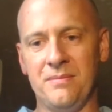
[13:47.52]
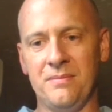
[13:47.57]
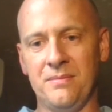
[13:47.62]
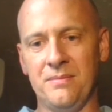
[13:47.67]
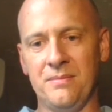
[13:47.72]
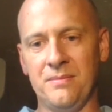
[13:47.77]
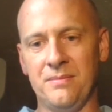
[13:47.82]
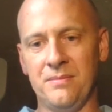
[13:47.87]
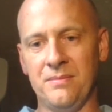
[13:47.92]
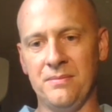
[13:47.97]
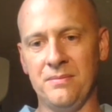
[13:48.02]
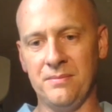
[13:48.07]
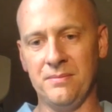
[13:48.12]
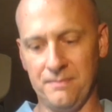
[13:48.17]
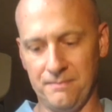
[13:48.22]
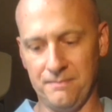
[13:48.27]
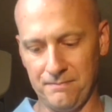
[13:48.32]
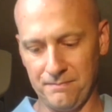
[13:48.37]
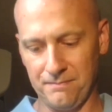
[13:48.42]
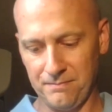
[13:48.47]

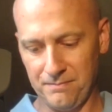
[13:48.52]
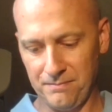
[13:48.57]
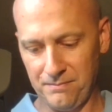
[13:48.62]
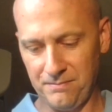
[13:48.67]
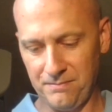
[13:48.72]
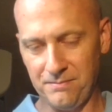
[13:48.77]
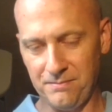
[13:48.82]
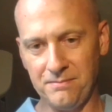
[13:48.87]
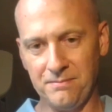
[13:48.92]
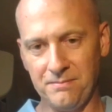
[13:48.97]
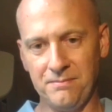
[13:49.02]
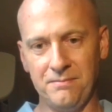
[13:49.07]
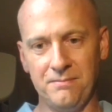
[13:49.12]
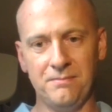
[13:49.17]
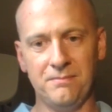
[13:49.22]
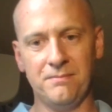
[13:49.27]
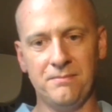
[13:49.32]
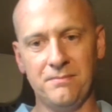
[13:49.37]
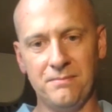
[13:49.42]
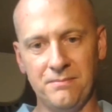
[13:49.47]

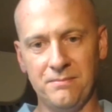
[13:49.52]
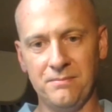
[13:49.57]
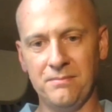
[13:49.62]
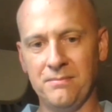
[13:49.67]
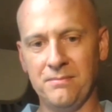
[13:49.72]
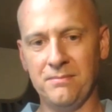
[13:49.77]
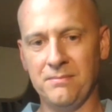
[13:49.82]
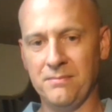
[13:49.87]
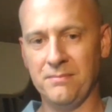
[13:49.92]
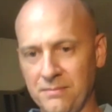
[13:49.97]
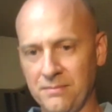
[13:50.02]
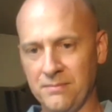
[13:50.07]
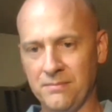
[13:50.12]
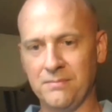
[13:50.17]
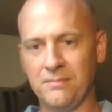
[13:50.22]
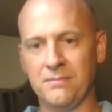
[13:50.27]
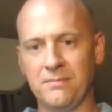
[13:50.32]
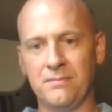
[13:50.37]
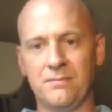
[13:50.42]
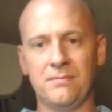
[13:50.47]

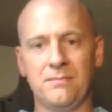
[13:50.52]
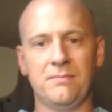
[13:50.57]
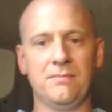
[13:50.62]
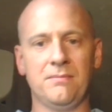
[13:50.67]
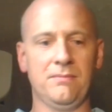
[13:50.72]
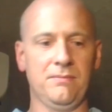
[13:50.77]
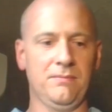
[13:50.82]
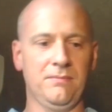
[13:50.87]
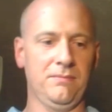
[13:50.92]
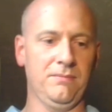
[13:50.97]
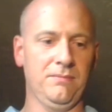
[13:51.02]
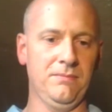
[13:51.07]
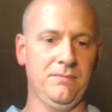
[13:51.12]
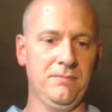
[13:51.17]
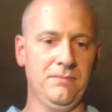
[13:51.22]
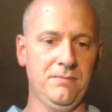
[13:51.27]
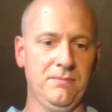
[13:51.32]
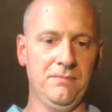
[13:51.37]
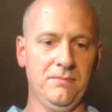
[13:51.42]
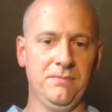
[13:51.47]

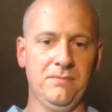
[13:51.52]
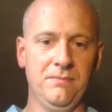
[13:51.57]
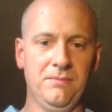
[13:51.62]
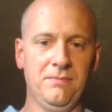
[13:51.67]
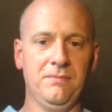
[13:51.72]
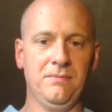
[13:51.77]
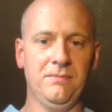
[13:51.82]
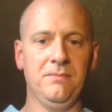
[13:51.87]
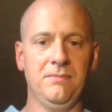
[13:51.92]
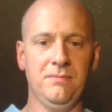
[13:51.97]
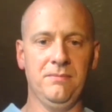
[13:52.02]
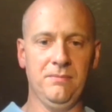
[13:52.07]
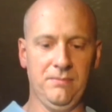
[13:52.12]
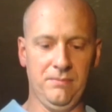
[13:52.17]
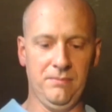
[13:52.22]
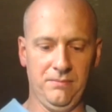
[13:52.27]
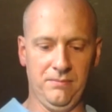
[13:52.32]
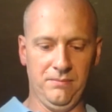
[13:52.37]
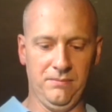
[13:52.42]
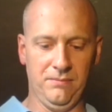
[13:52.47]

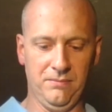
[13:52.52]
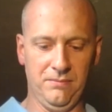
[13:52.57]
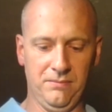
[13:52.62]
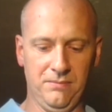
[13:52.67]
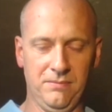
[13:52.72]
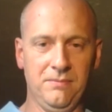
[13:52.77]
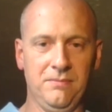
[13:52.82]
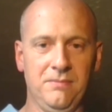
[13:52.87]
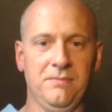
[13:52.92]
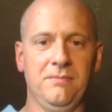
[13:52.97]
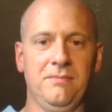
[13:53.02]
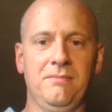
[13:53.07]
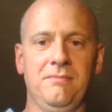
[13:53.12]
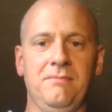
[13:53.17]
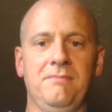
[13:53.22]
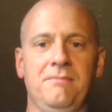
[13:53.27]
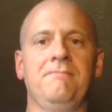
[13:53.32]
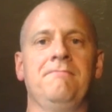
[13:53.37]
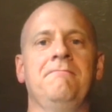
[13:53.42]
(no one is talking)